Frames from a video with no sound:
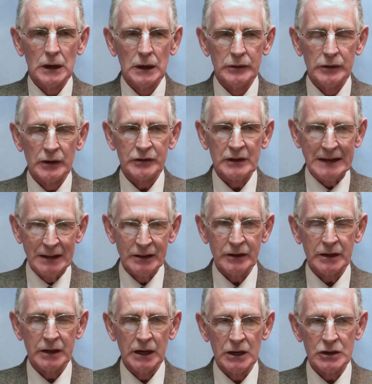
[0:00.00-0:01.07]
and that's an
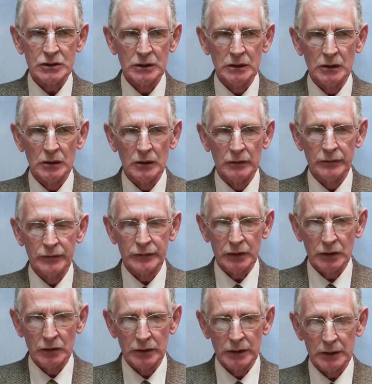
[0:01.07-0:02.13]
indication of
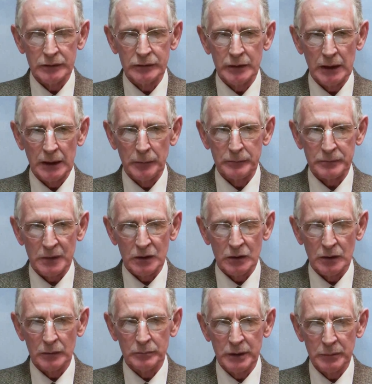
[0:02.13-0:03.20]

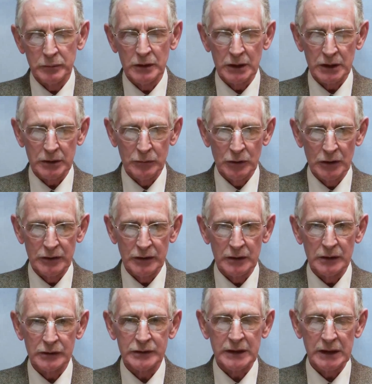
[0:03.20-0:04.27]
that people in the
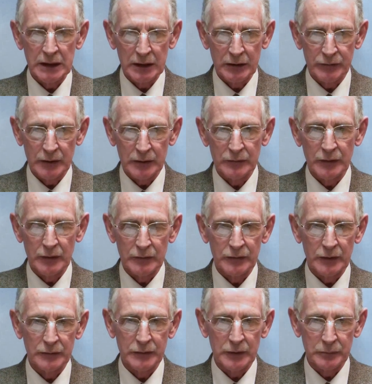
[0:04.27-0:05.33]
community that's caring for
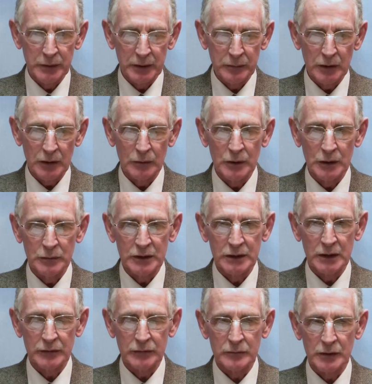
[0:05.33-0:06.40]
people like the way we
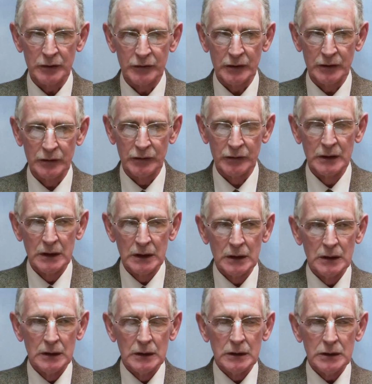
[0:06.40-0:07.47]
care for my sons,
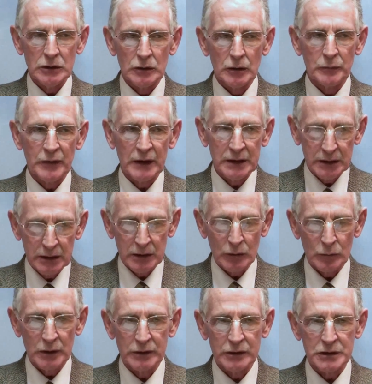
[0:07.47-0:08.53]
finding
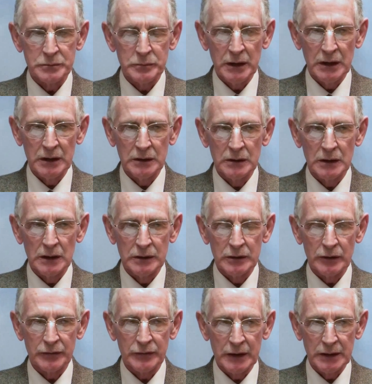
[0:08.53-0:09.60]
their way to Spain,
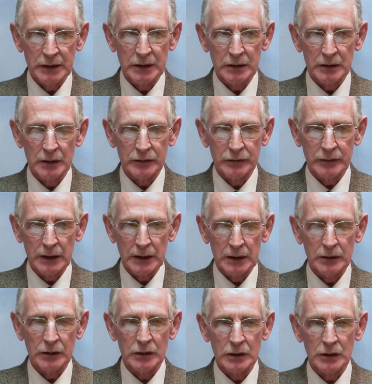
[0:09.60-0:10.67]
and they're finding that
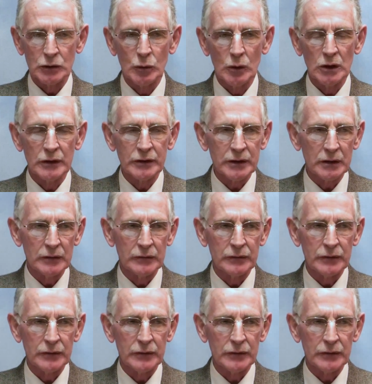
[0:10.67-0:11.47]
the quality